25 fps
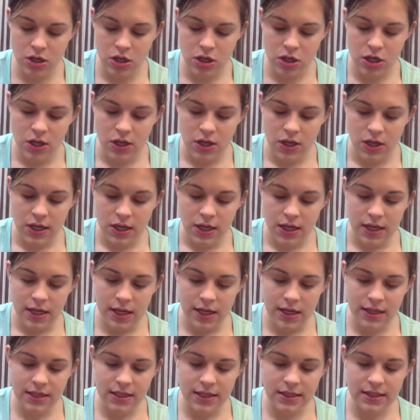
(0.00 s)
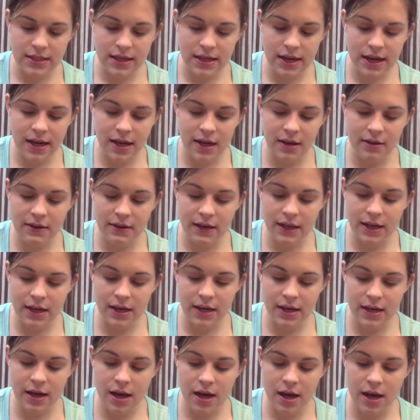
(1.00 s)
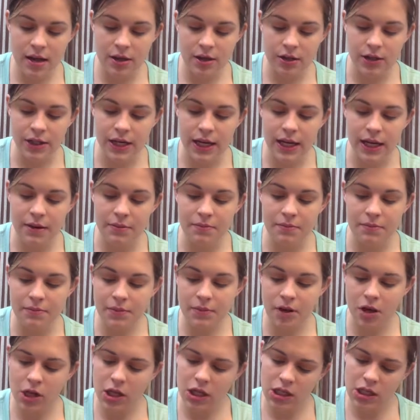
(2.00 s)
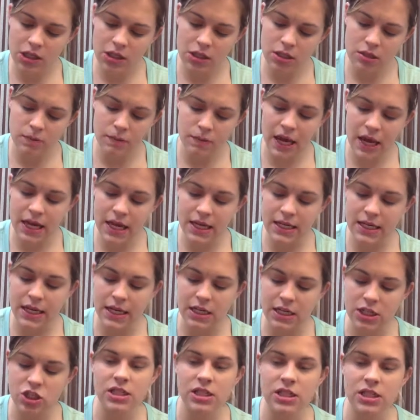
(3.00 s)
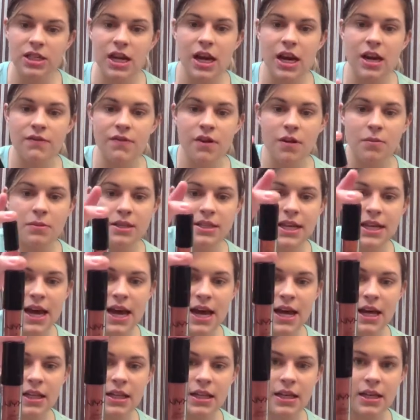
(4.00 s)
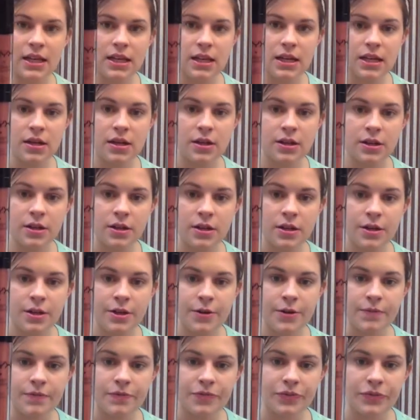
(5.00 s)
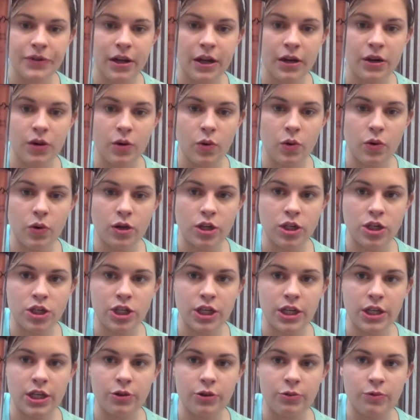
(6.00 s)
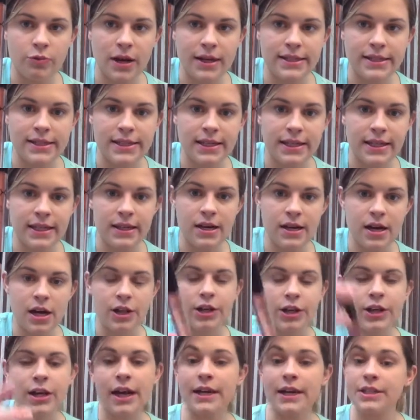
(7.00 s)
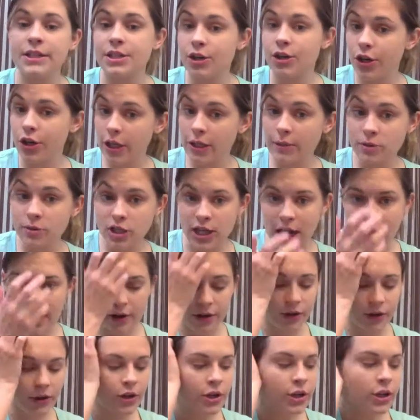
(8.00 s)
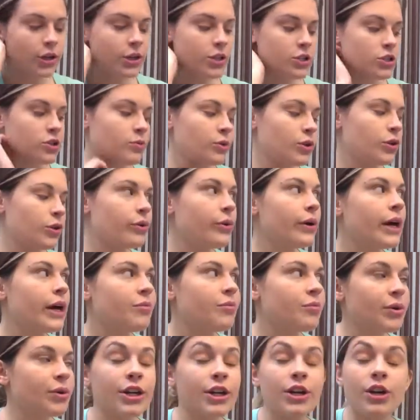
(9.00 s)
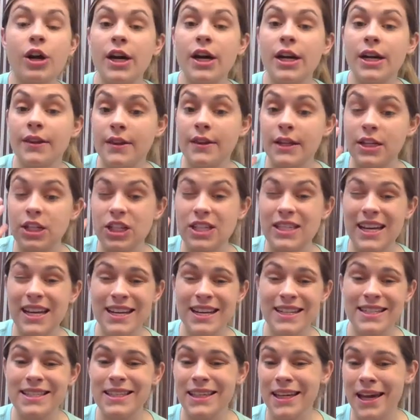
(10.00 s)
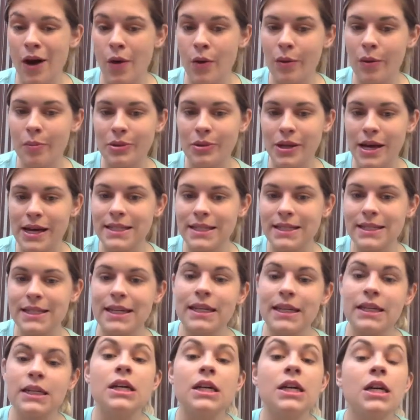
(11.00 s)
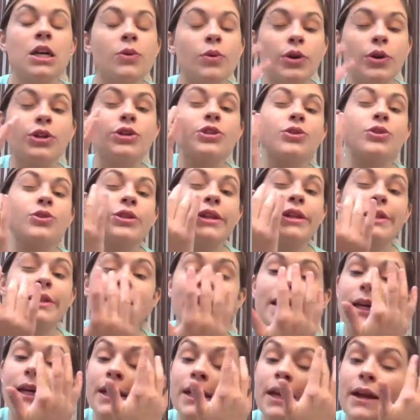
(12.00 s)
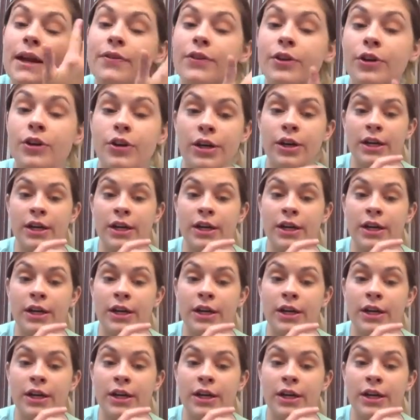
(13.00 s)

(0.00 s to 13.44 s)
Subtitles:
it doesn't have a color name on it, but it is just kind of a metallic, kind of orangey, rusty color, and it's a cream shadow. So I'm going to go ahead and put it on and then just kind of see how it blends in. We're going to do the lid and the crease.